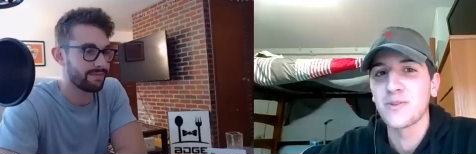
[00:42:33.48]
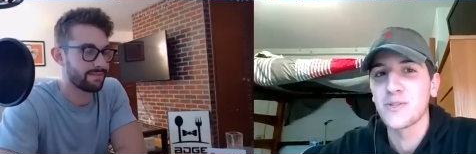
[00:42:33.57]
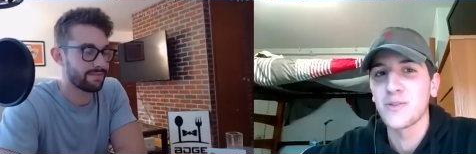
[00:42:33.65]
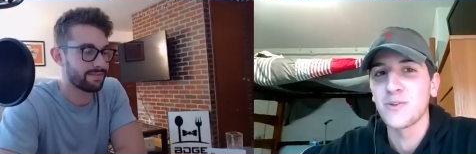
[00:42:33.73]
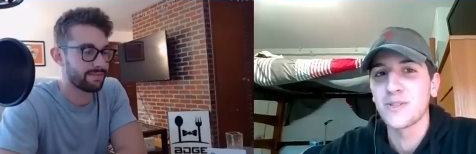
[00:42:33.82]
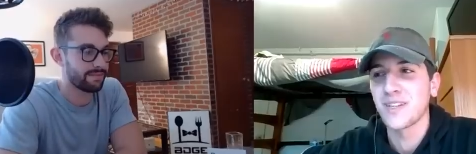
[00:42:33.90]
Speaker 1: to
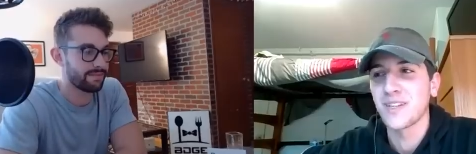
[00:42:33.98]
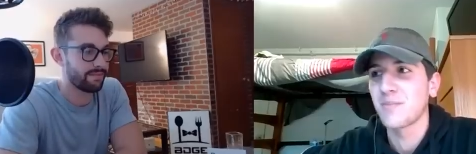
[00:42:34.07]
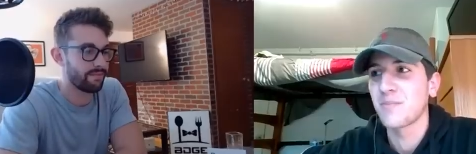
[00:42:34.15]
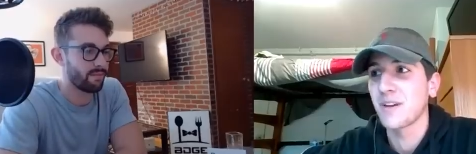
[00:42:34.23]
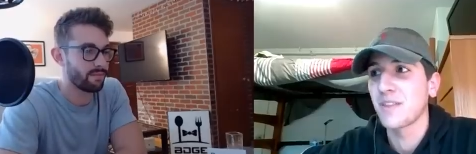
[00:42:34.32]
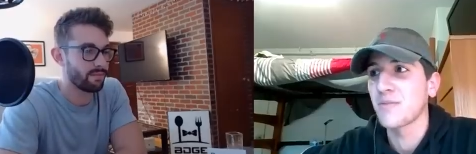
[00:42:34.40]
choose and
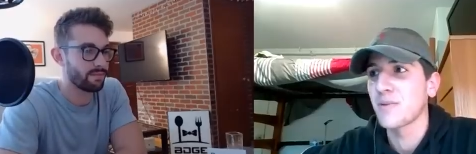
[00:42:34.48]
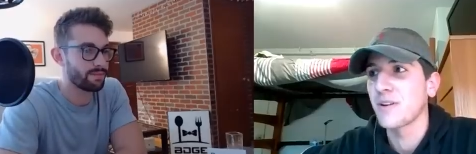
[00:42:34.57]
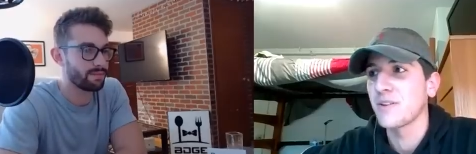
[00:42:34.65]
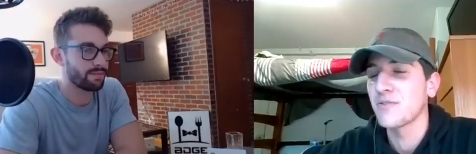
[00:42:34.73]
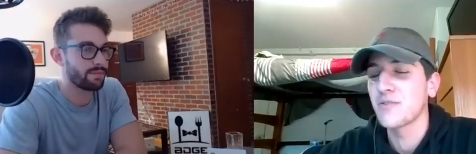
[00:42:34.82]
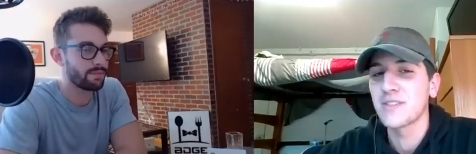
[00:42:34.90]
like pick
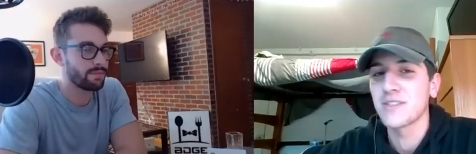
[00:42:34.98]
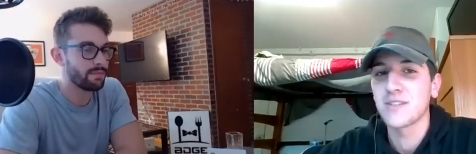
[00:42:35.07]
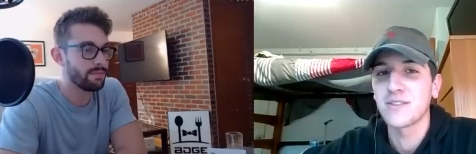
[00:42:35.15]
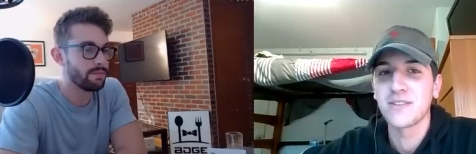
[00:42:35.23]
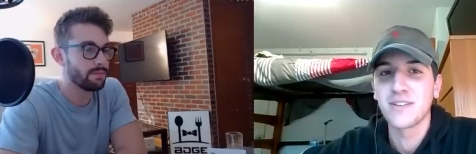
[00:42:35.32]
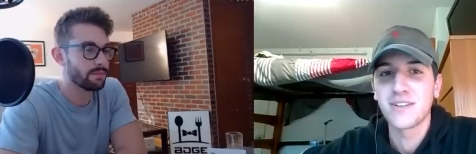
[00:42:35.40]
300.
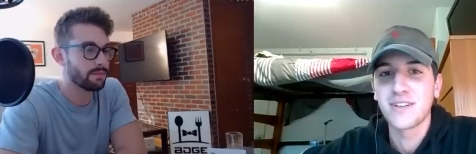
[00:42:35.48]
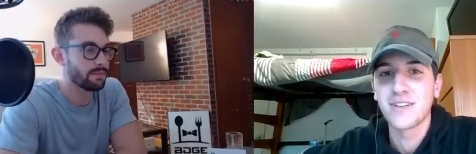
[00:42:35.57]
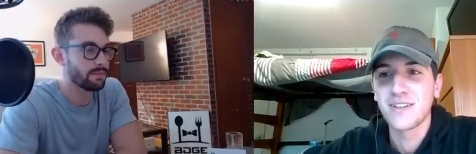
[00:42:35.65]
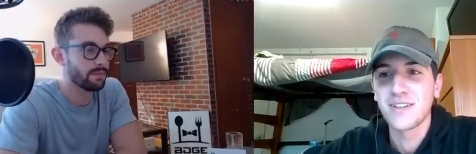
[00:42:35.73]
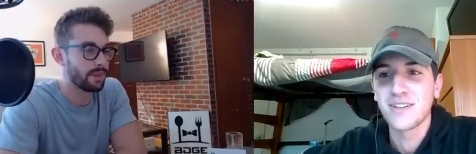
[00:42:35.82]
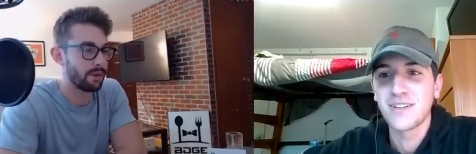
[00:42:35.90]
Speaker 2: So
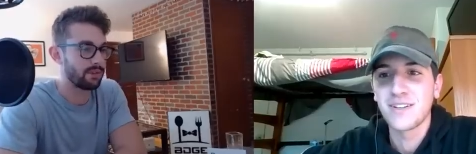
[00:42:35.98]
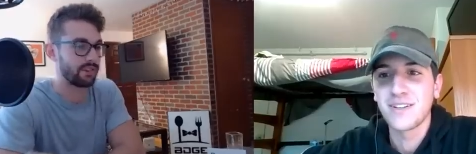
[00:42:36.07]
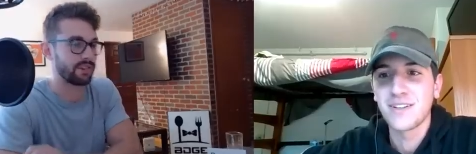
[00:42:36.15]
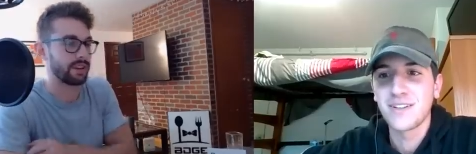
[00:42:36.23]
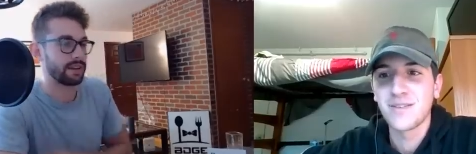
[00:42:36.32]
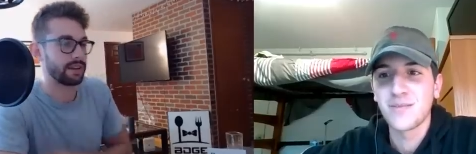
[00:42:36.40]
that was
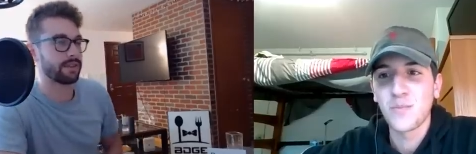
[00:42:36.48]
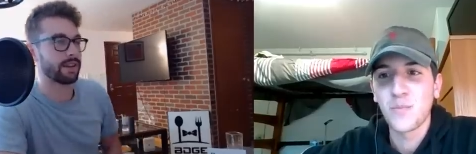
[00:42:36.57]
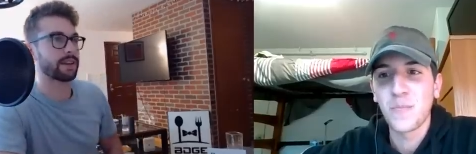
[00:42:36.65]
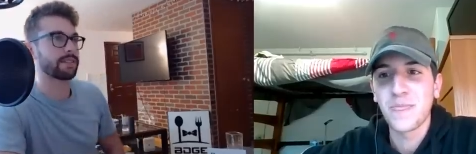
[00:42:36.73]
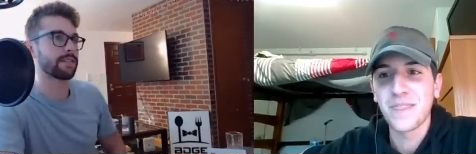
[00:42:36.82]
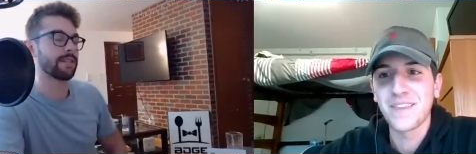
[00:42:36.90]
just a light
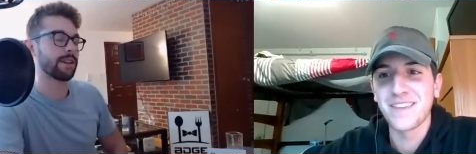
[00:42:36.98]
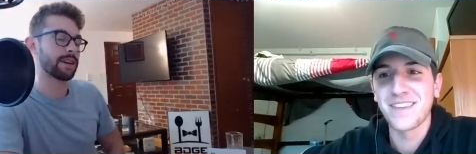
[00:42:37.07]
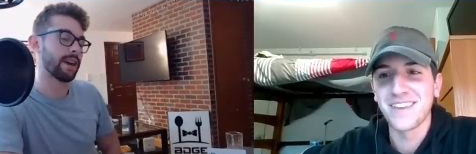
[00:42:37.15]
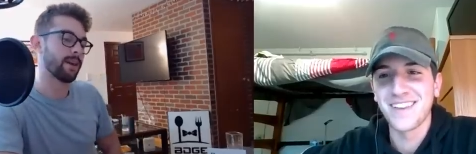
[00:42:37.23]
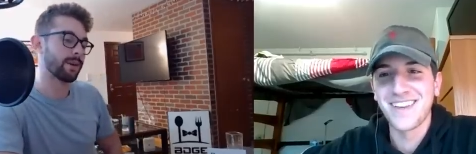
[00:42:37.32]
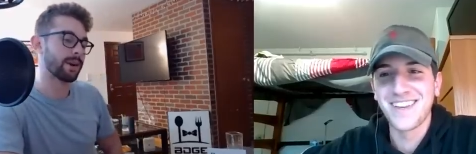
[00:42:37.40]
flex. They're like,
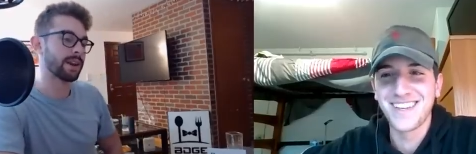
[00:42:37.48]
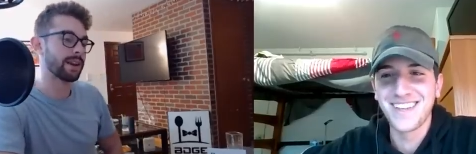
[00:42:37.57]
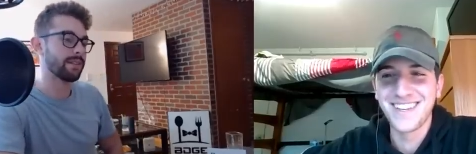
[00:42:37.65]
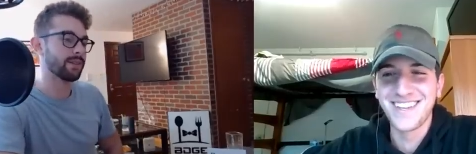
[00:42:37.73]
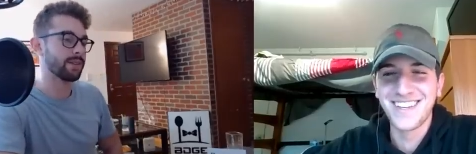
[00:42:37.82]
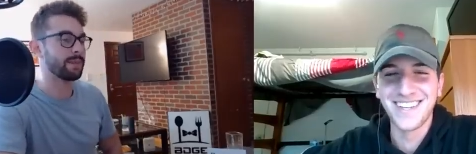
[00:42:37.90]
yeah, we're going to
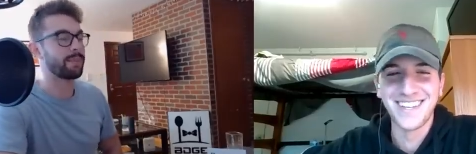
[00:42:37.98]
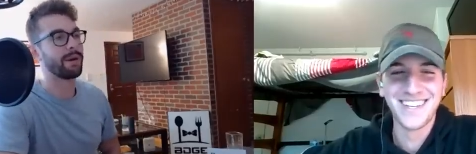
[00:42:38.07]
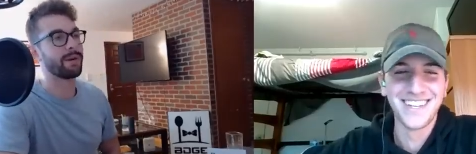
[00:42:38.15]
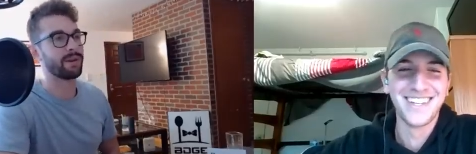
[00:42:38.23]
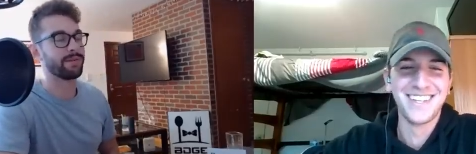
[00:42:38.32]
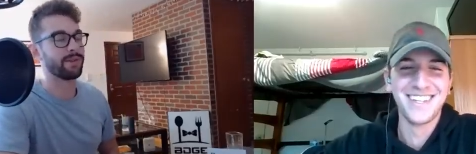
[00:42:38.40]
give you, they
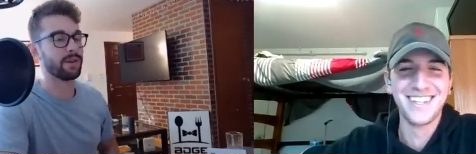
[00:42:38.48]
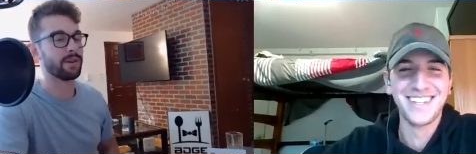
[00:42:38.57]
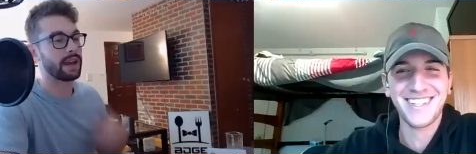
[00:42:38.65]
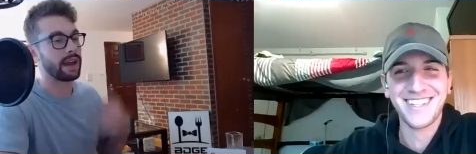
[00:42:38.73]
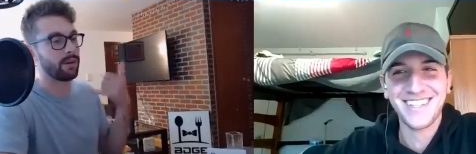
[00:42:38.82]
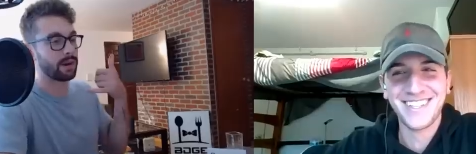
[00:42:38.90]
probably were on the phone
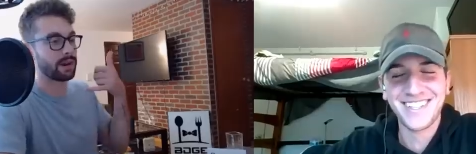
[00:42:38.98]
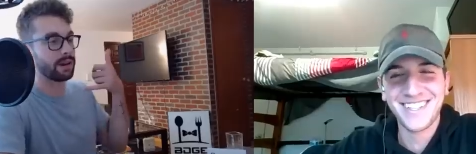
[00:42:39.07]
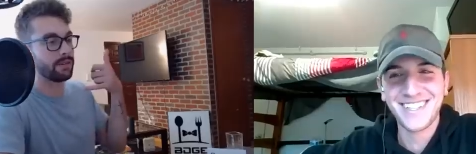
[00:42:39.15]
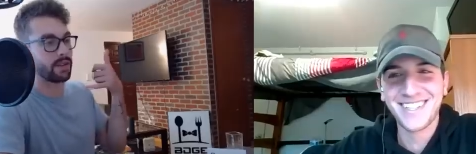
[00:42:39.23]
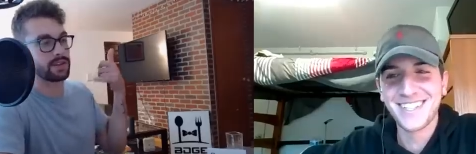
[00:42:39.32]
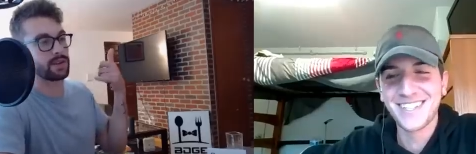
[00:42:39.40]
like, hey, we're going to
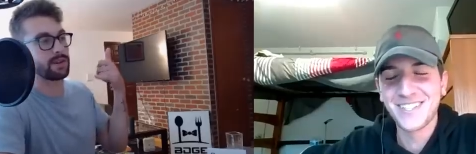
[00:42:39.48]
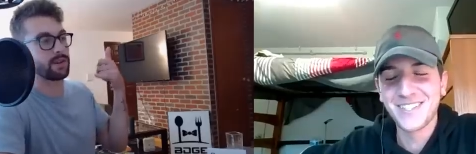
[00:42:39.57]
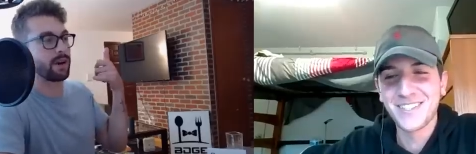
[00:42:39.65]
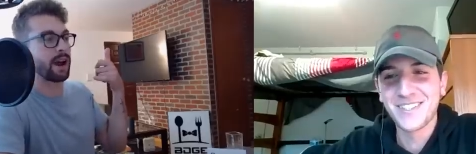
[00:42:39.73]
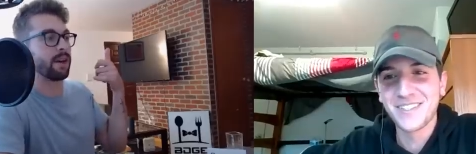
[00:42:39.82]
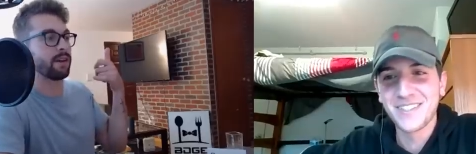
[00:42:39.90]
give you Antonio
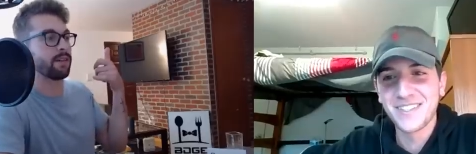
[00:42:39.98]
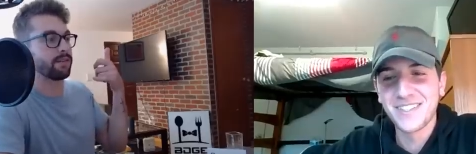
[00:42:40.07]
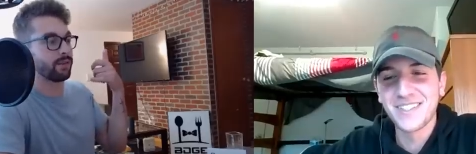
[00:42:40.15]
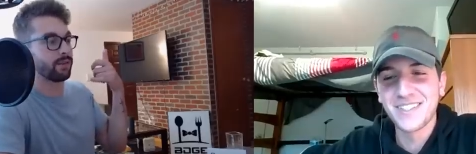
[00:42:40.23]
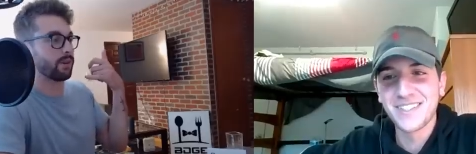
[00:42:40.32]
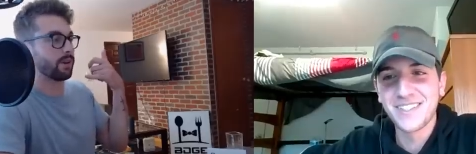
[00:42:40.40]
Brown
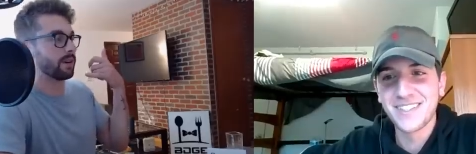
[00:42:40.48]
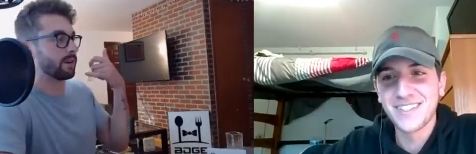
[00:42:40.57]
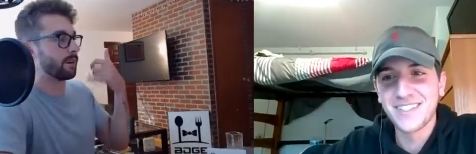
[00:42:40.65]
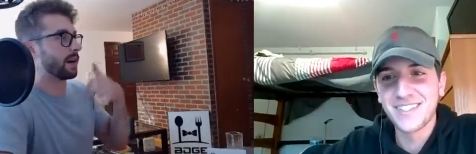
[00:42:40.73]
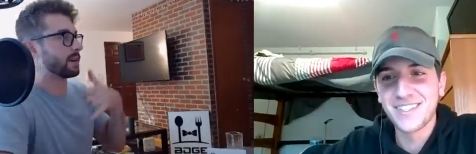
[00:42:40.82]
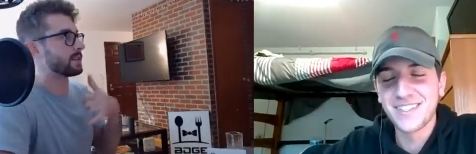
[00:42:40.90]
for Demaryius